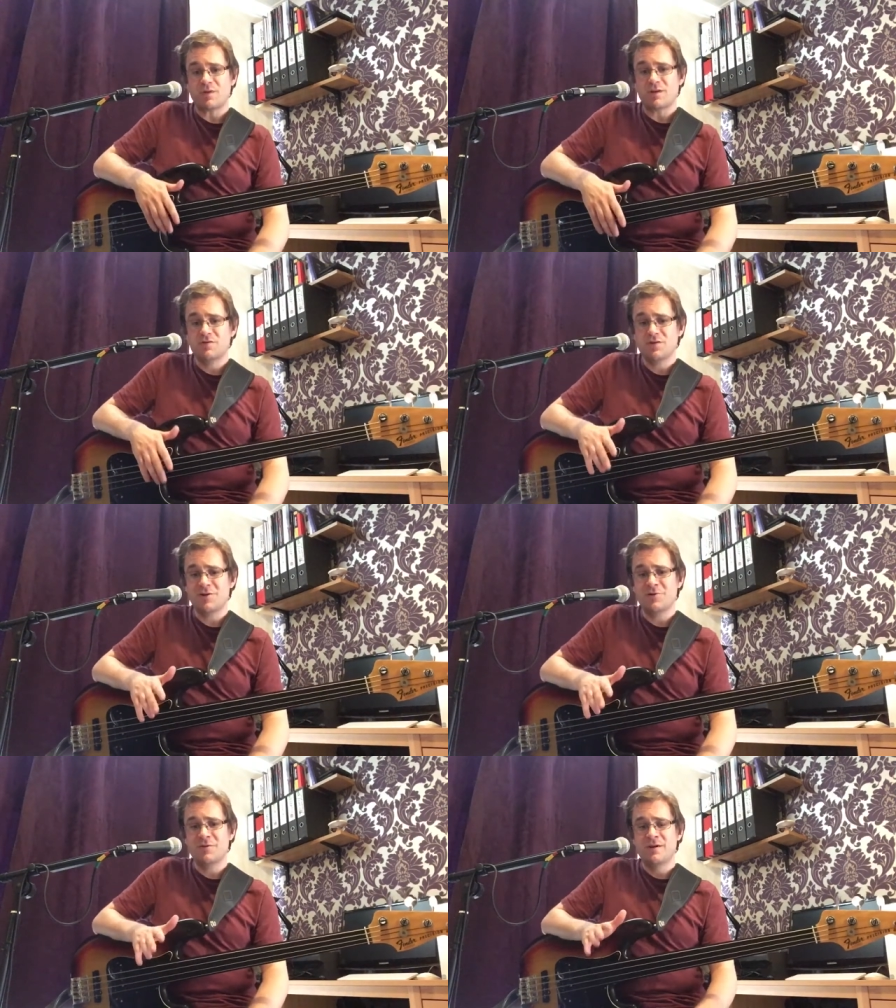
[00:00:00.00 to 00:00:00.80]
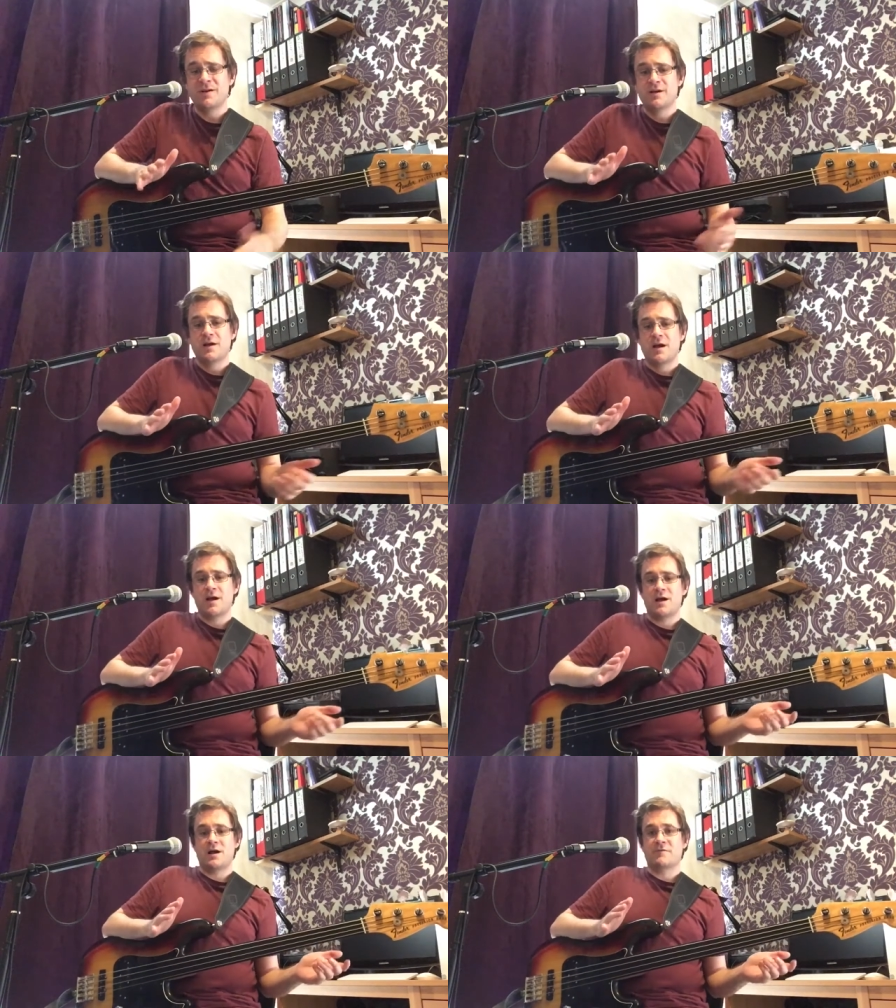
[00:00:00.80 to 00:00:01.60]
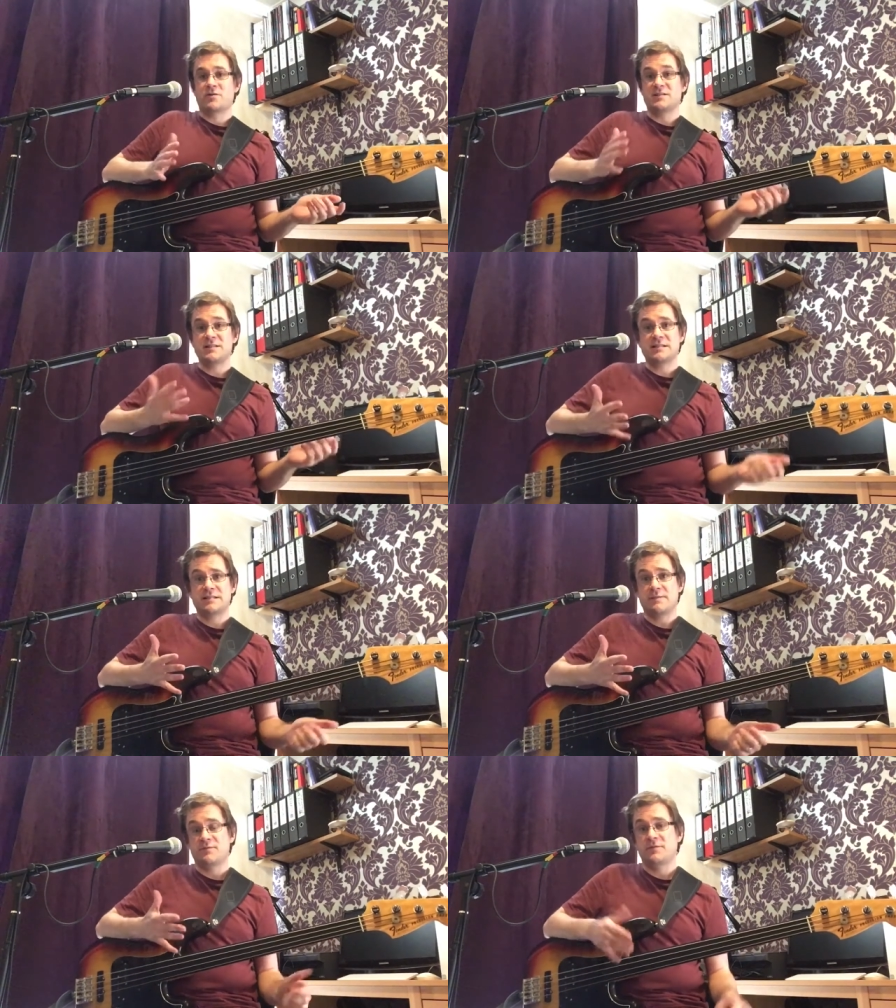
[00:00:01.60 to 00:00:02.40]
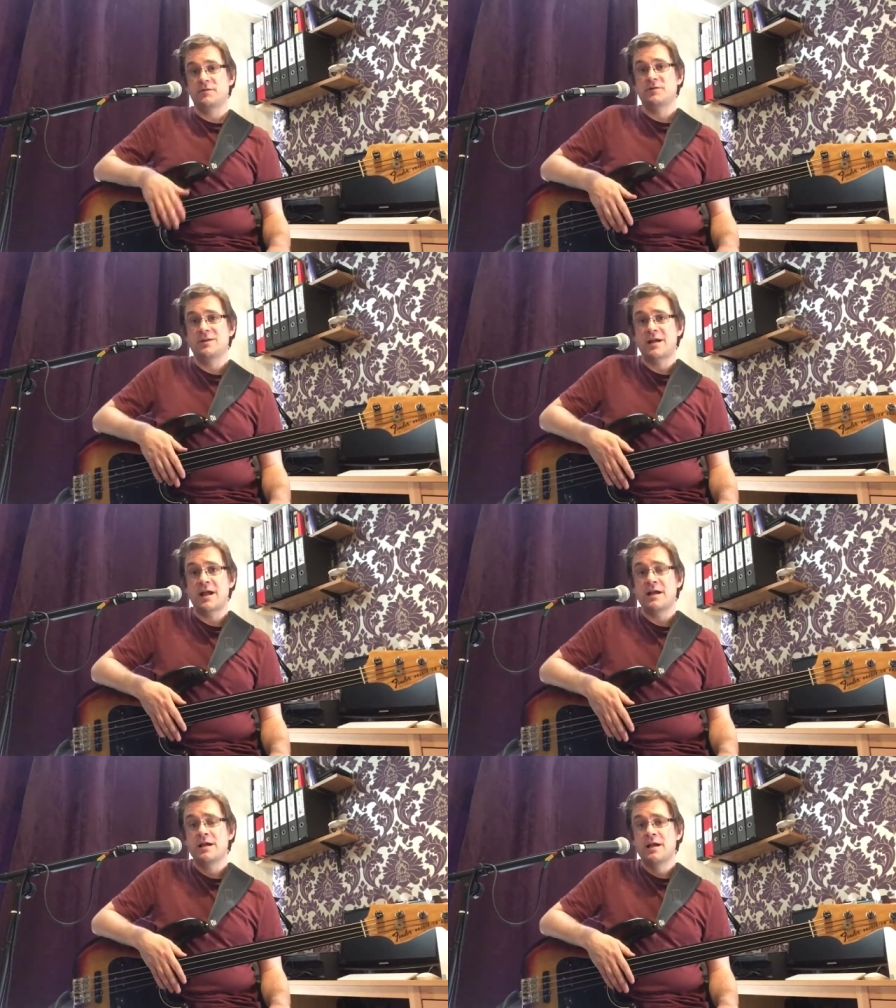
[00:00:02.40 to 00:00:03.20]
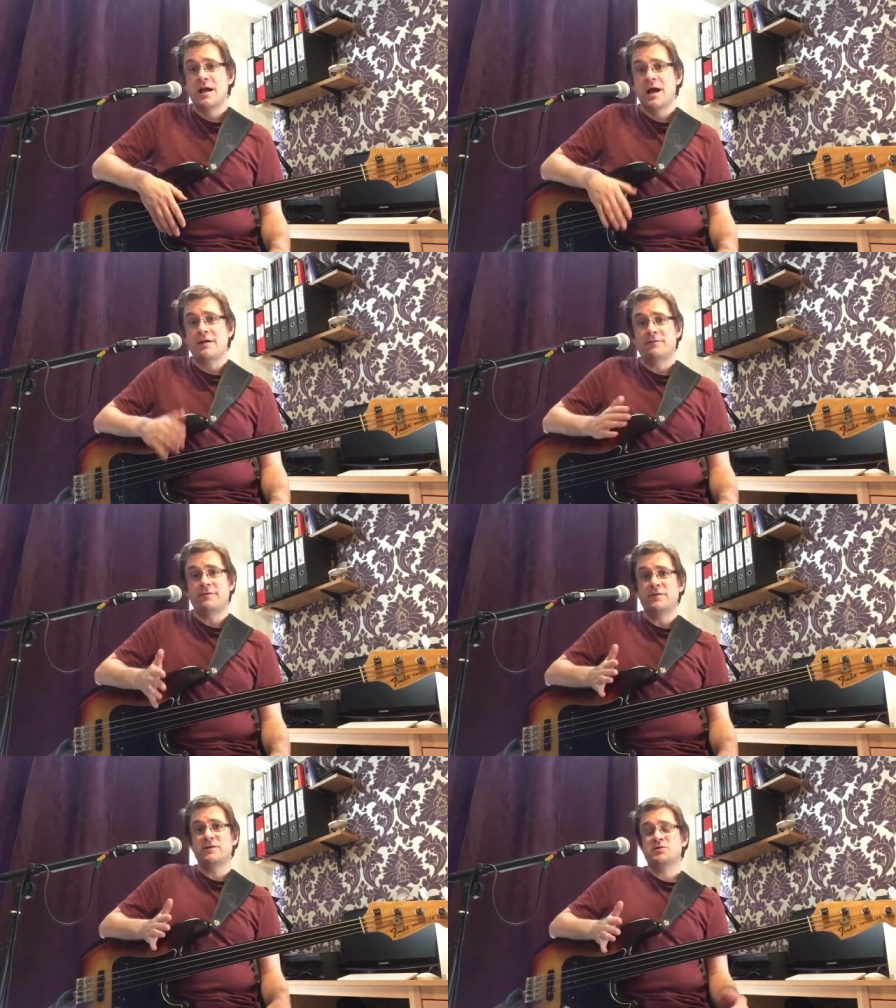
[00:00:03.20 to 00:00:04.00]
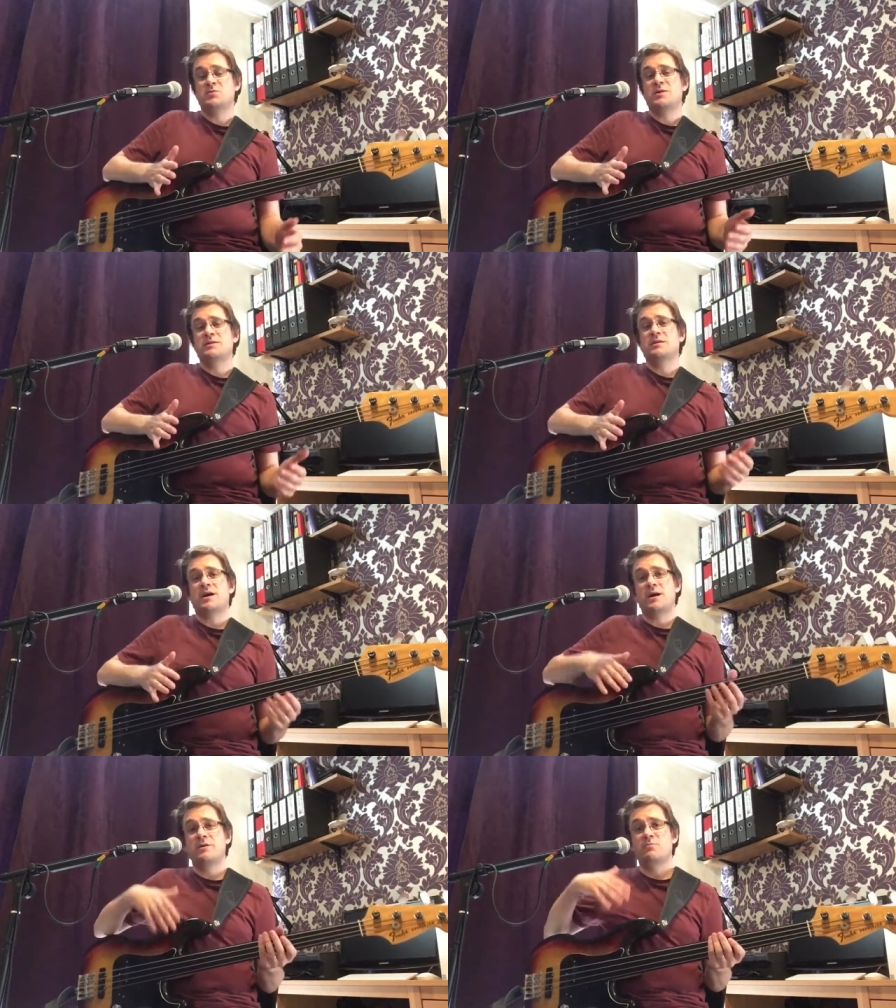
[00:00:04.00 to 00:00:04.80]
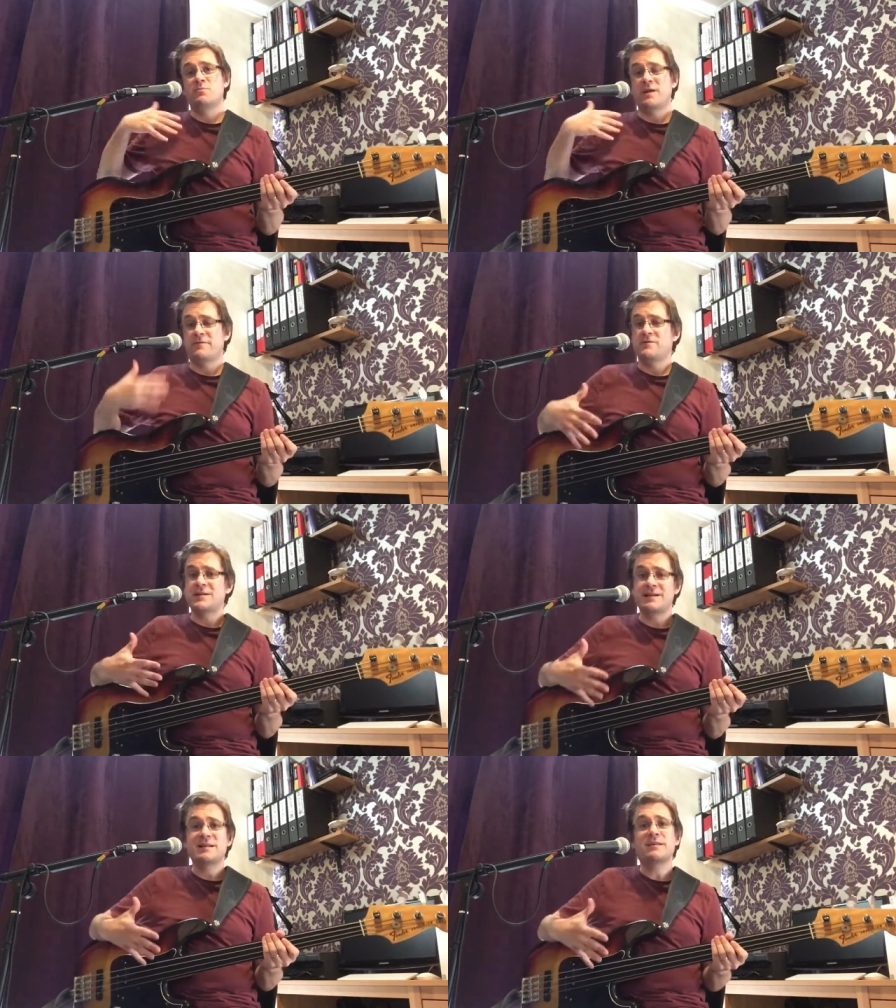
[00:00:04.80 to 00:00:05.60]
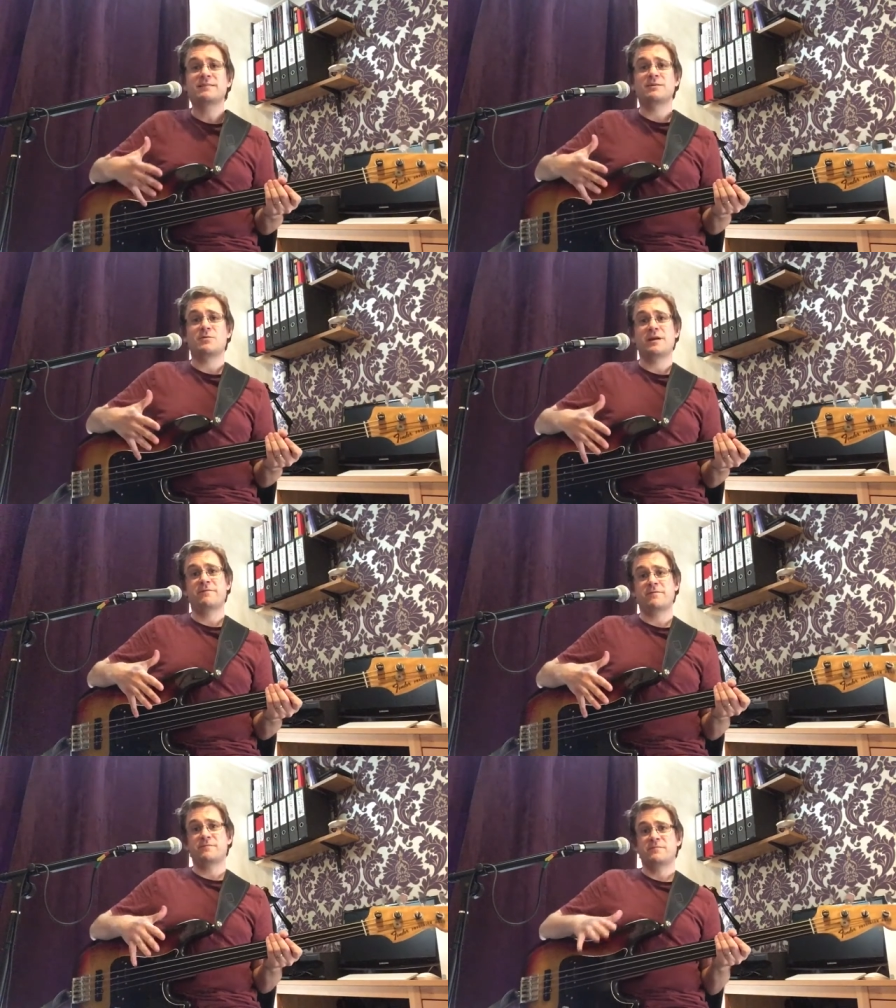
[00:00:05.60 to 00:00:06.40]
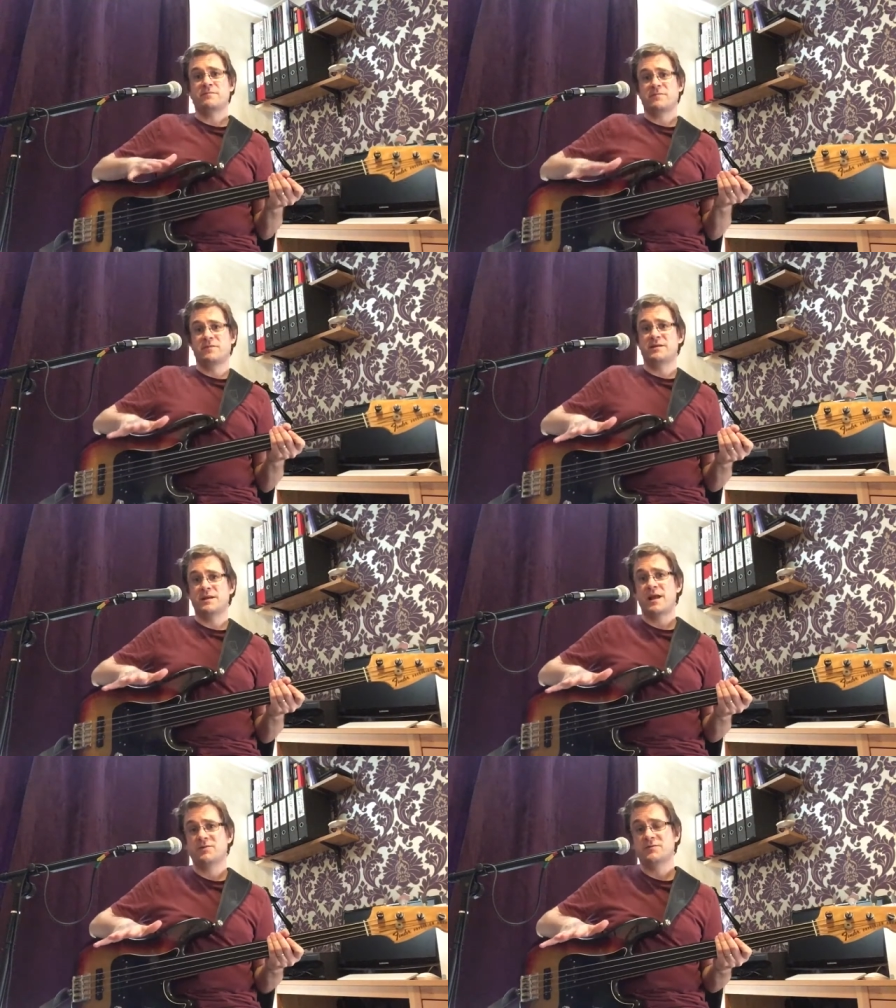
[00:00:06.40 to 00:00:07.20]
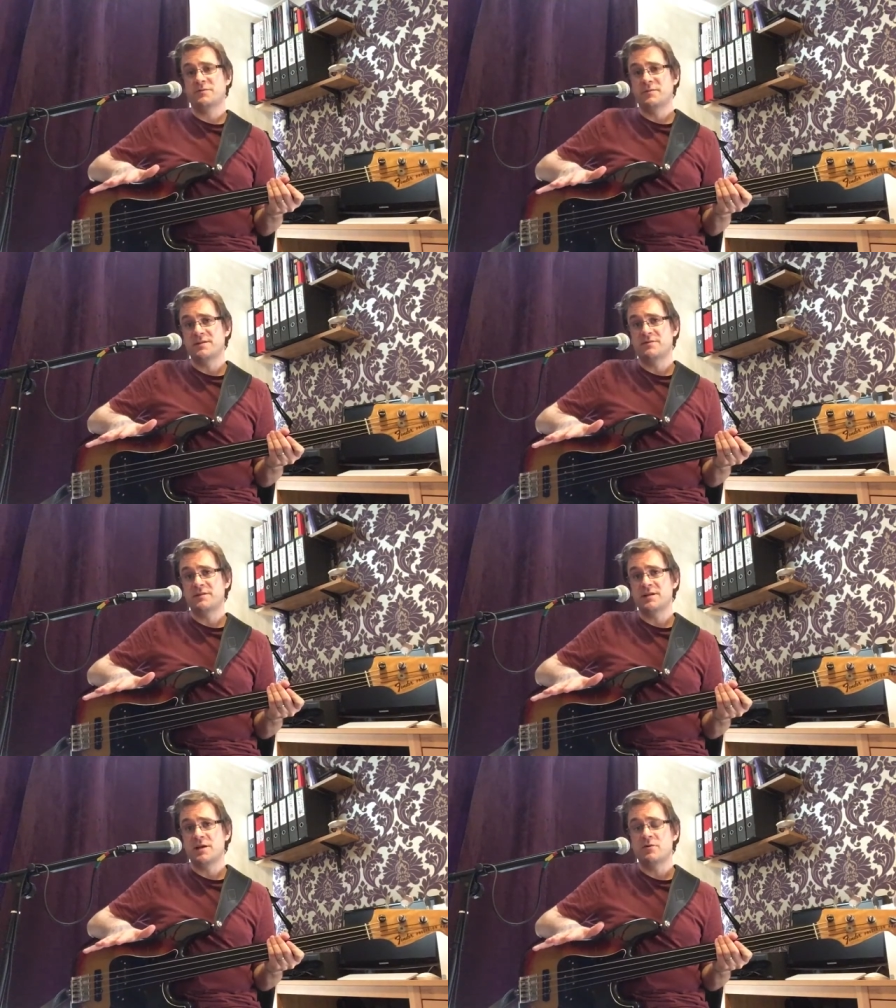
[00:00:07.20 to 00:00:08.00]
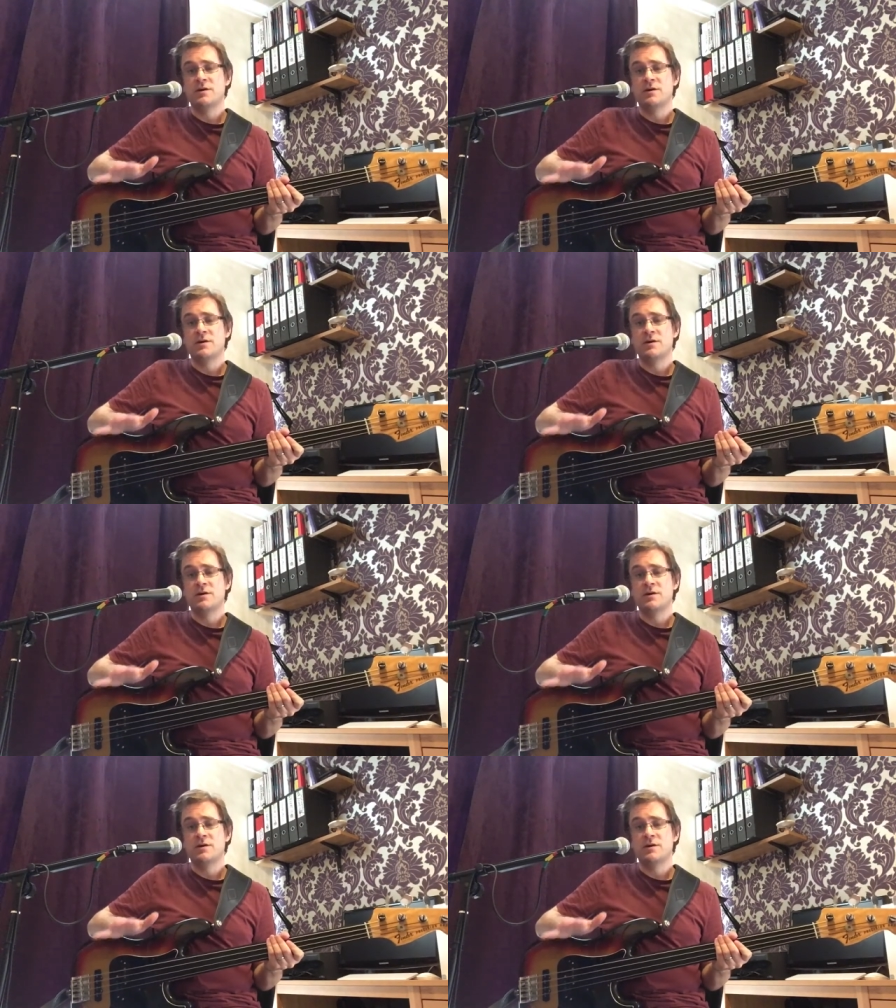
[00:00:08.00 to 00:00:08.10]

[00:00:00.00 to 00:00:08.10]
So I've got 6 tips for you today, and the first one, if you take nothing away from else from this video,